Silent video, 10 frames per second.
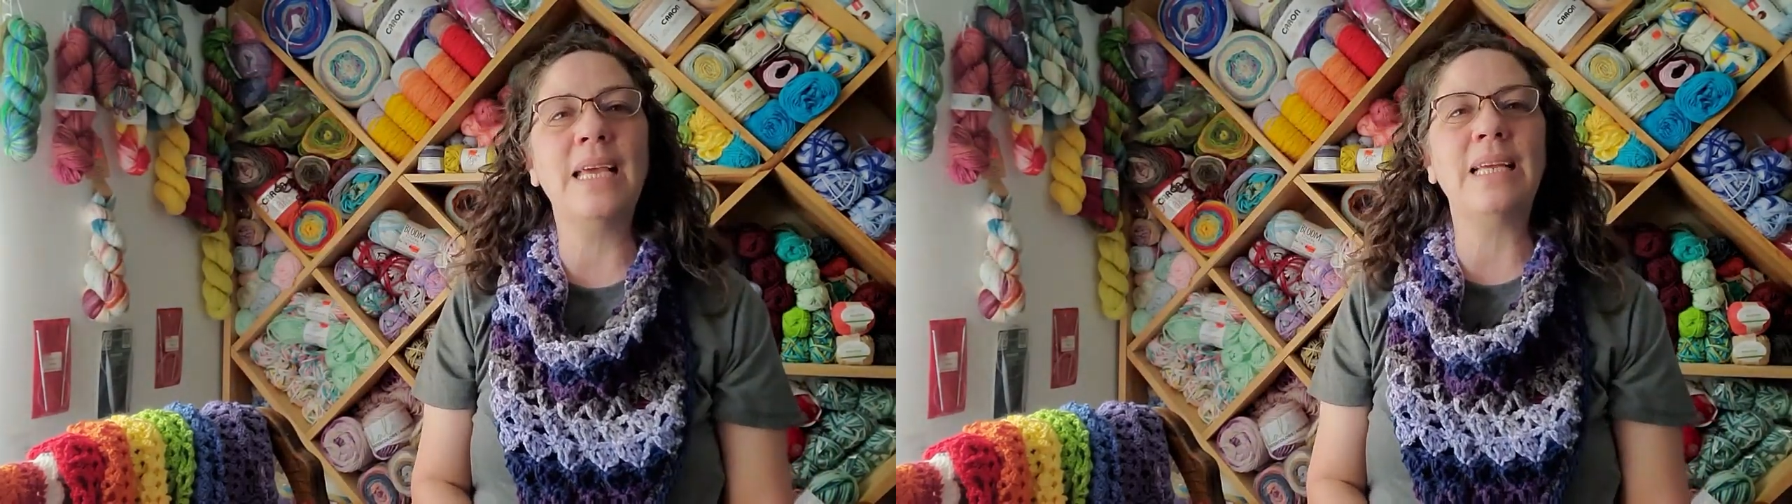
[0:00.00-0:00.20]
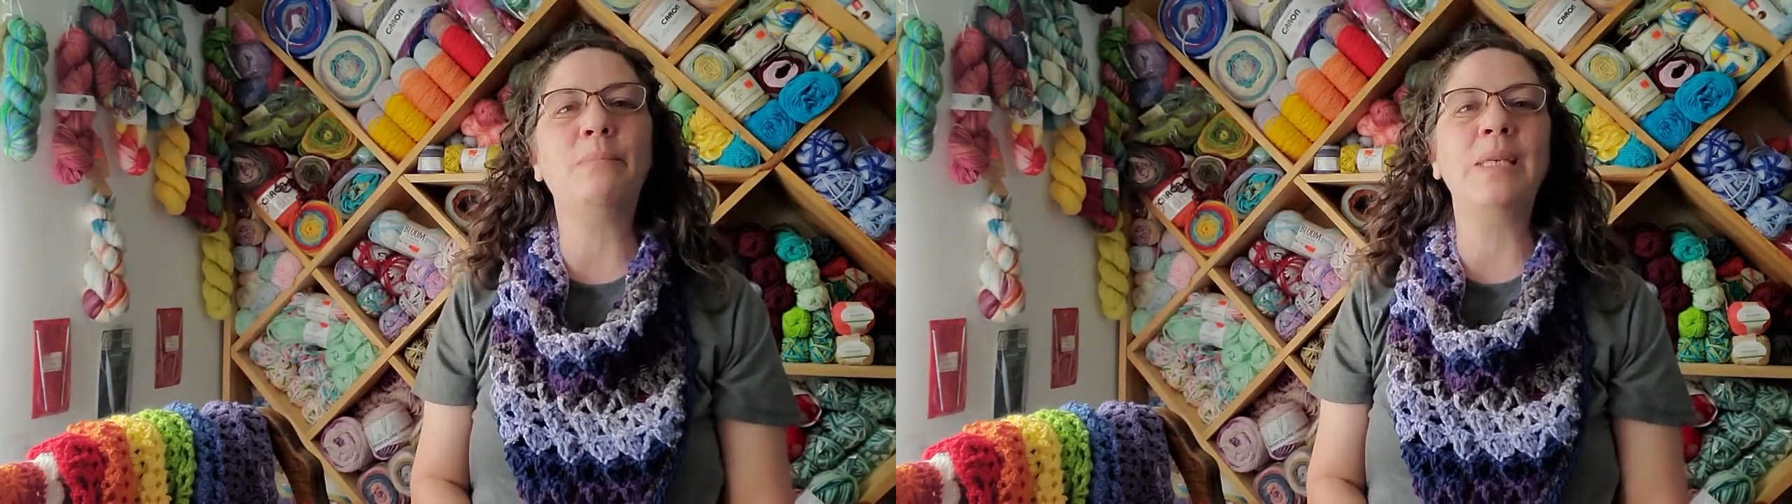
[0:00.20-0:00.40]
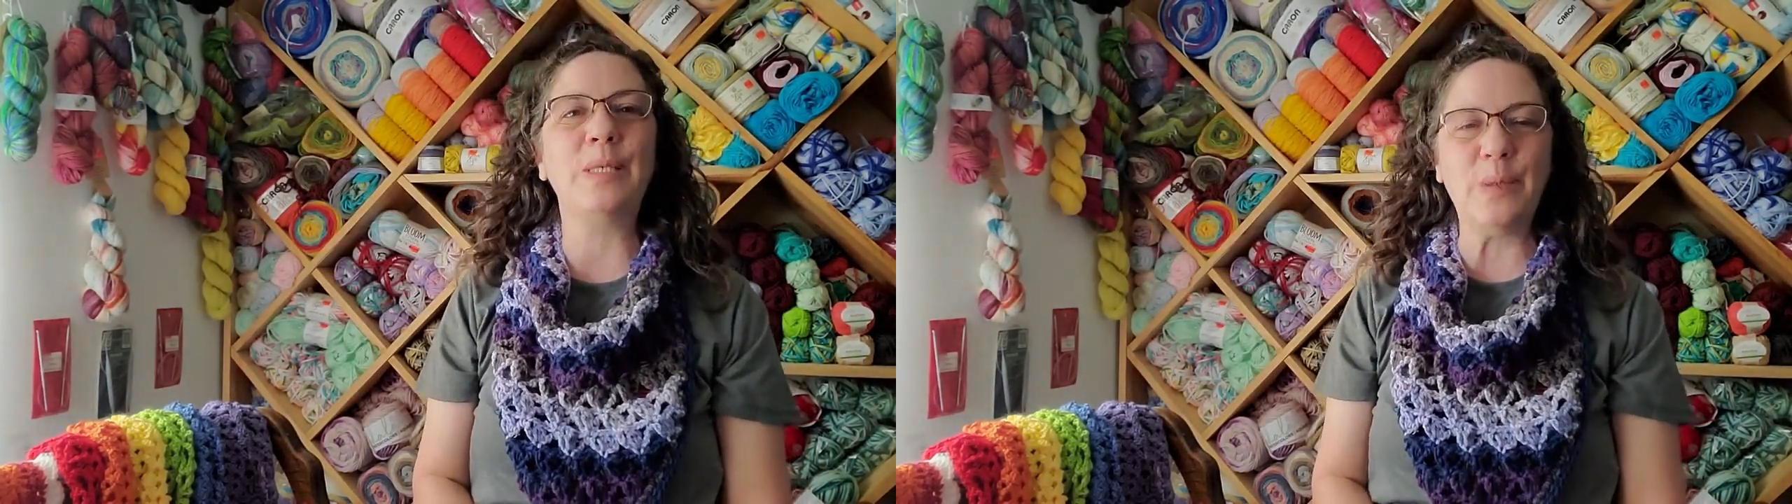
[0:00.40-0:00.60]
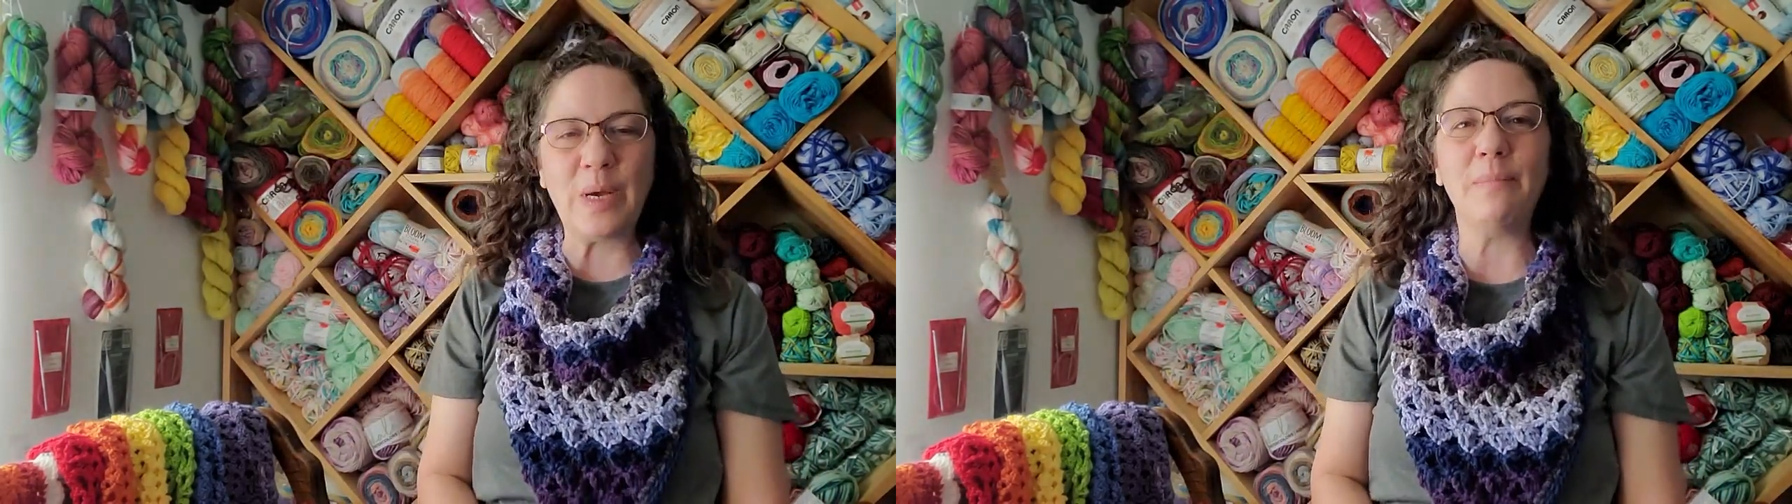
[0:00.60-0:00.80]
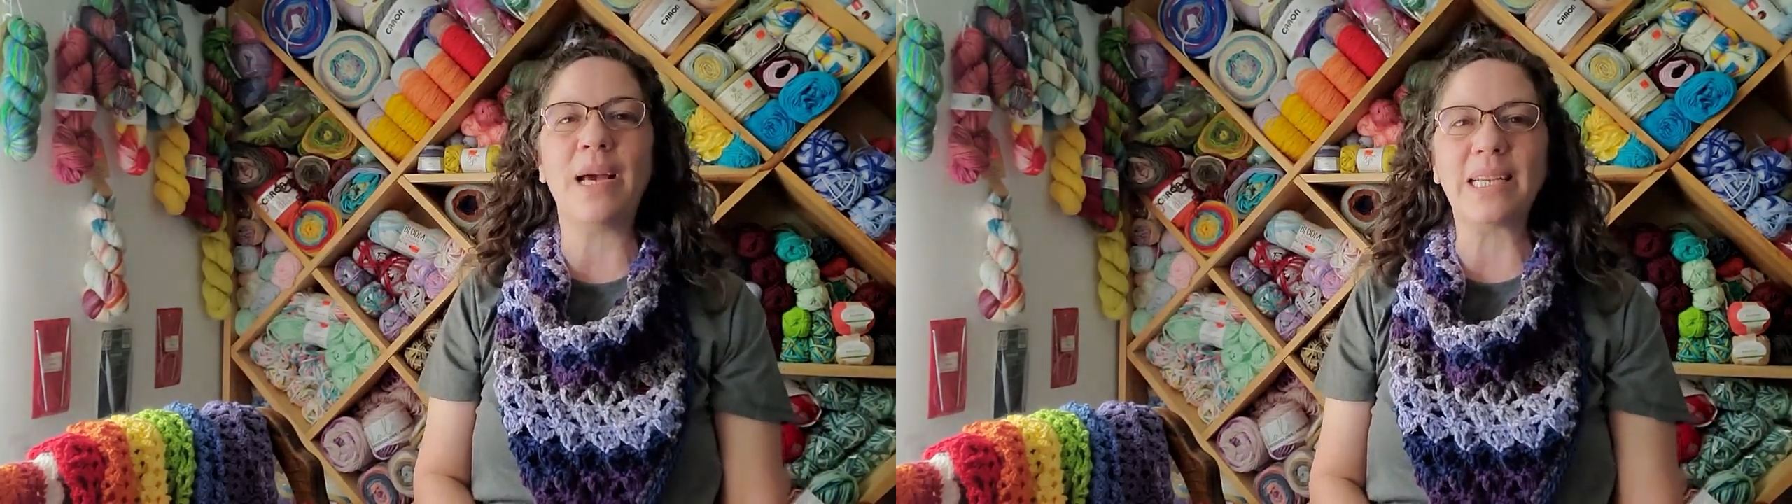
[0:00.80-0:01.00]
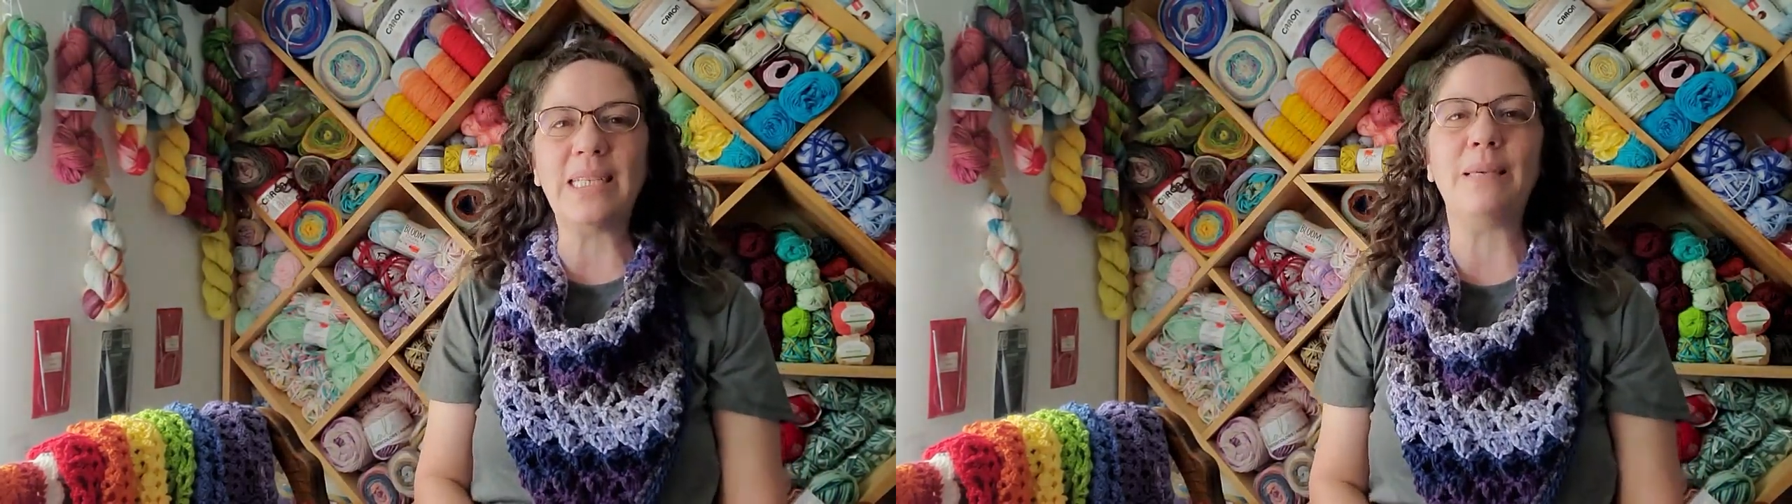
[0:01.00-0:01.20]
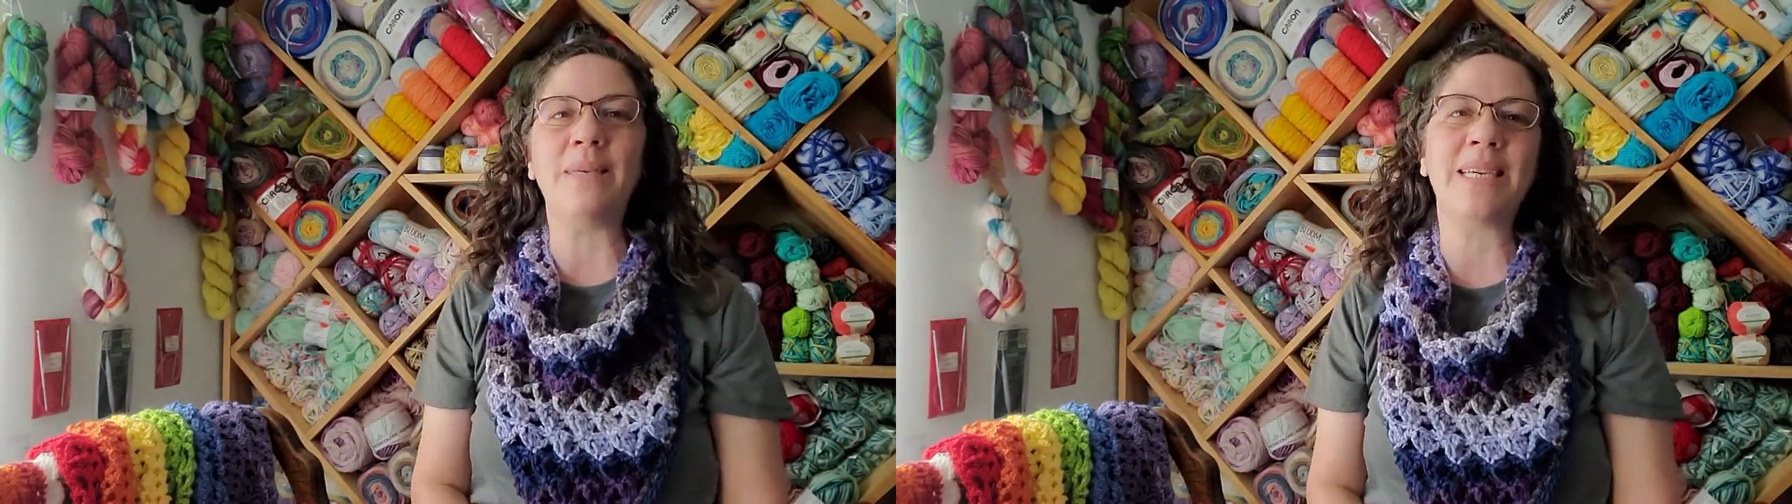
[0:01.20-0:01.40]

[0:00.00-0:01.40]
and please do come back and see me